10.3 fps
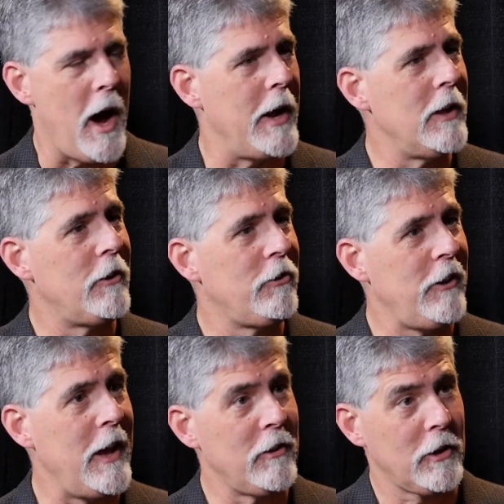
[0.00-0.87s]
I
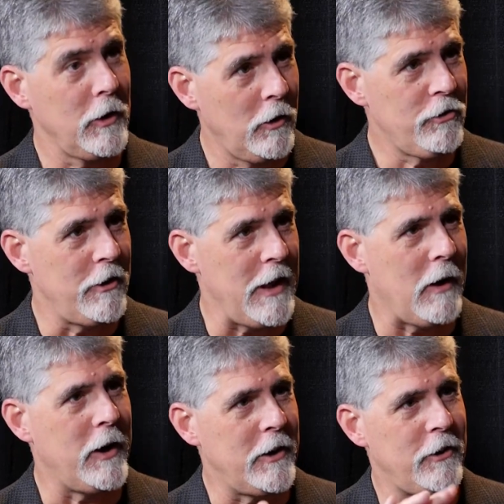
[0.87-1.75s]
understand closure
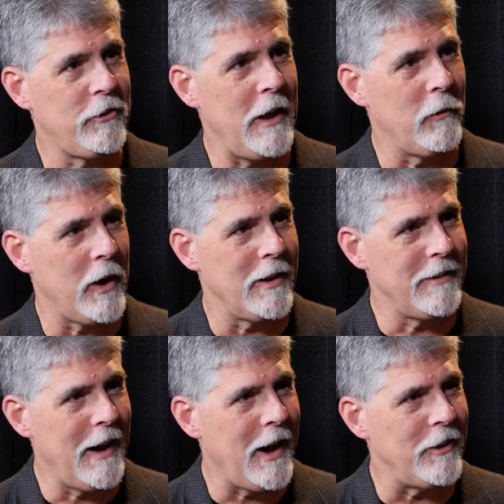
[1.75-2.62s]
now, I understand what it
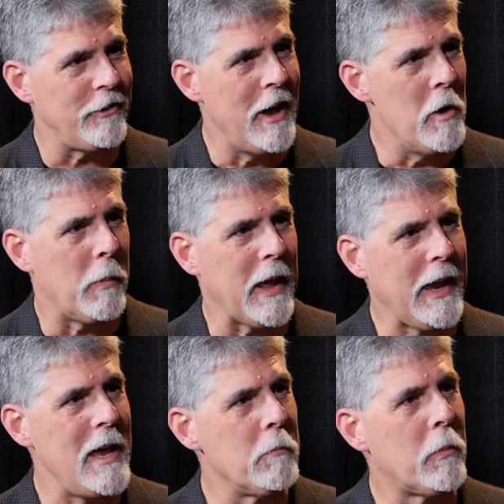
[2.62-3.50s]
does, but I
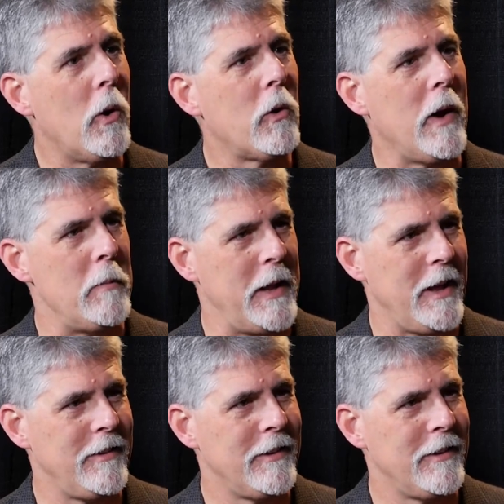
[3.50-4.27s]
can't program in it.